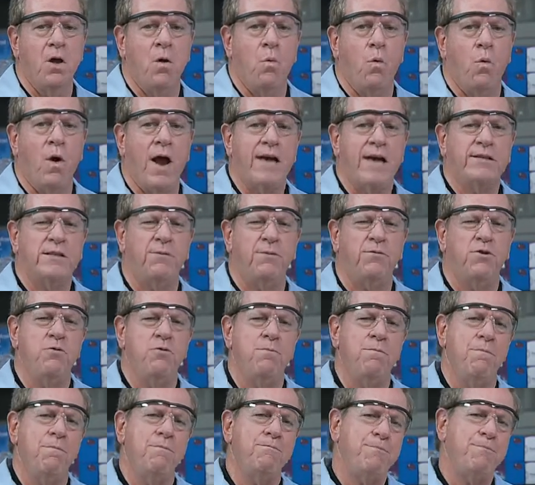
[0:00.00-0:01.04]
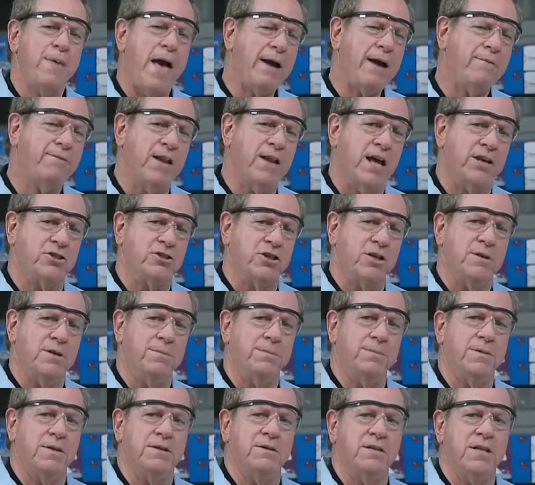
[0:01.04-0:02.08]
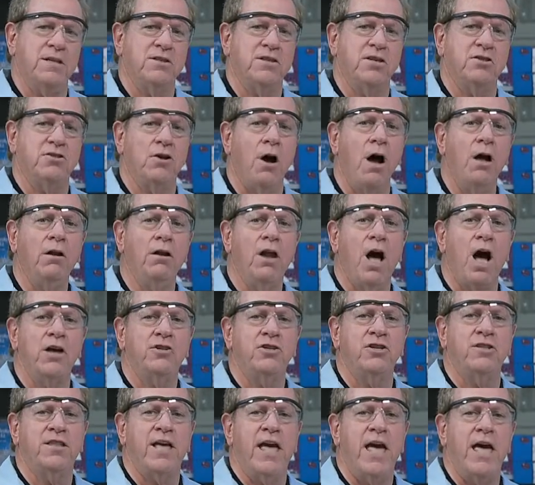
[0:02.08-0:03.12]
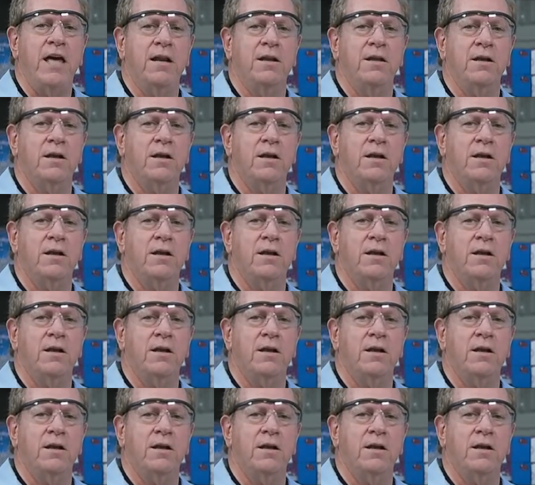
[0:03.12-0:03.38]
Whereas if you backflush it, since it's all lodged at the head of the